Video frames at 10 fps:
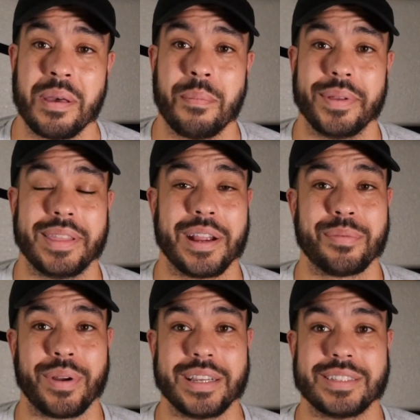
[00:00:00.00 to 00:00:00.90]
but their
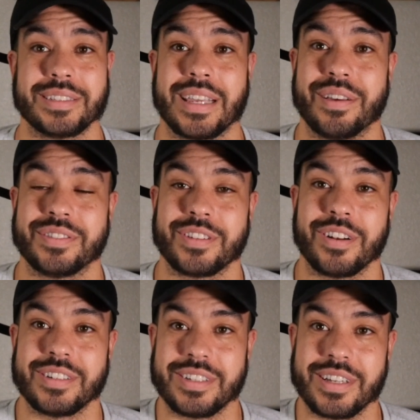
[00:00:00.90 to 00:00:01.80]
prices have
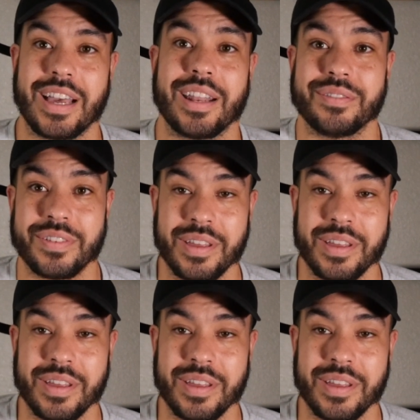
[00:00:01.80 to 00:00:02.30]
started to kind of